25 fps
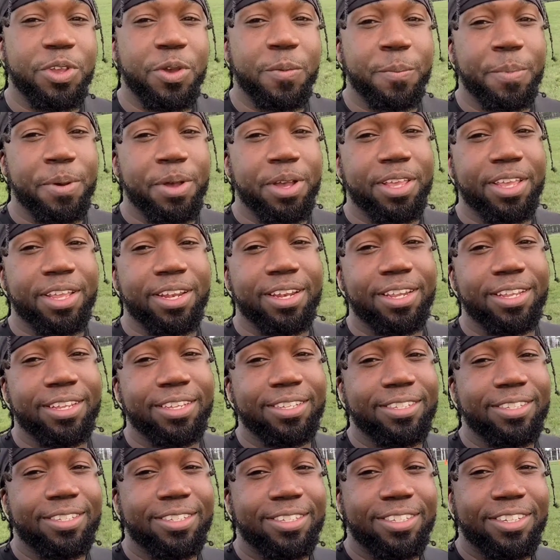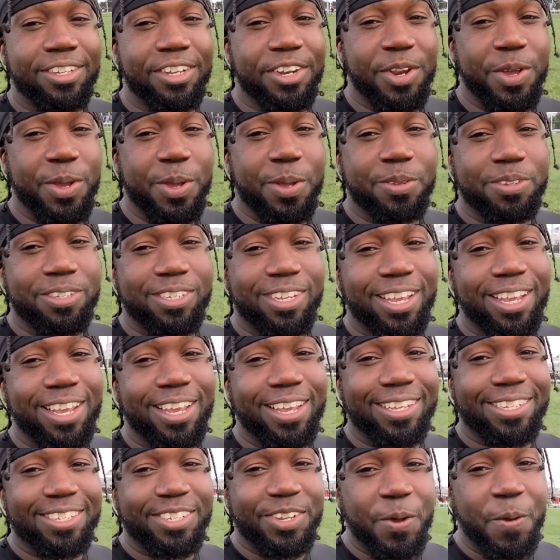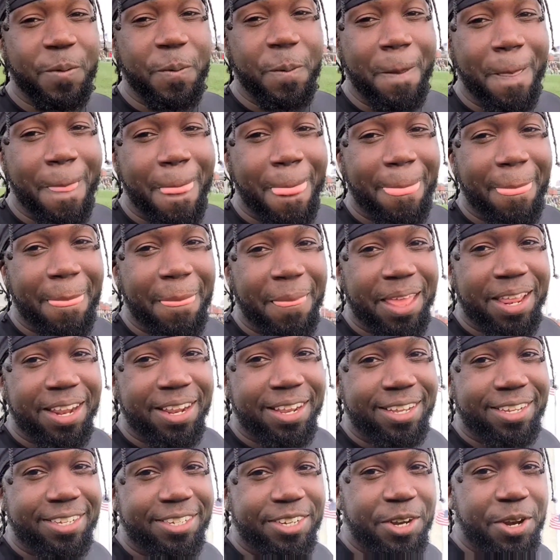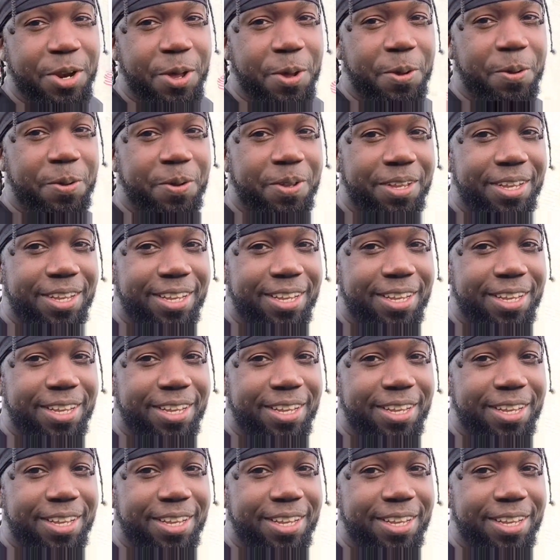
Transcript: I've traveled all over the U.S. I had a bucket